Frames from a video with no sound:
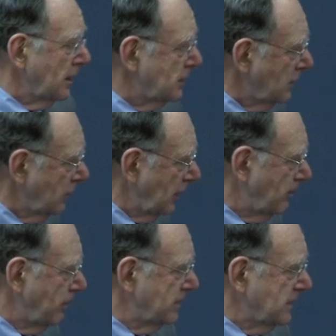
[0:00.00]
so that
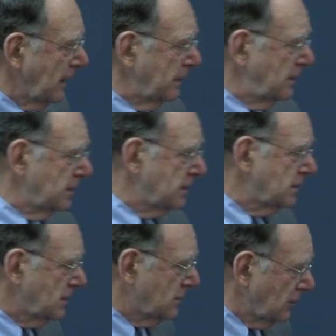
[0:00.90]

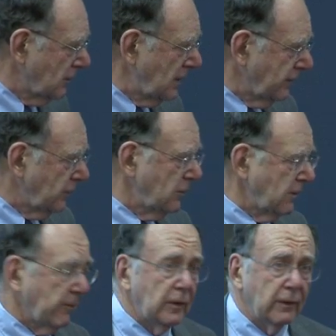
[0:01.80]
scientists don't have to do
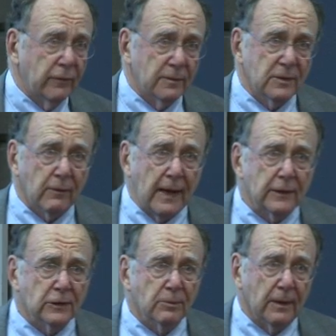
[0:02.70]
everything from
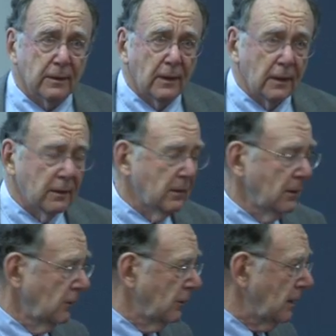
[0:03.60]
scratch, but can
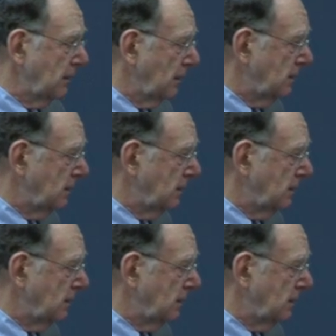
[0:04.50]
look at the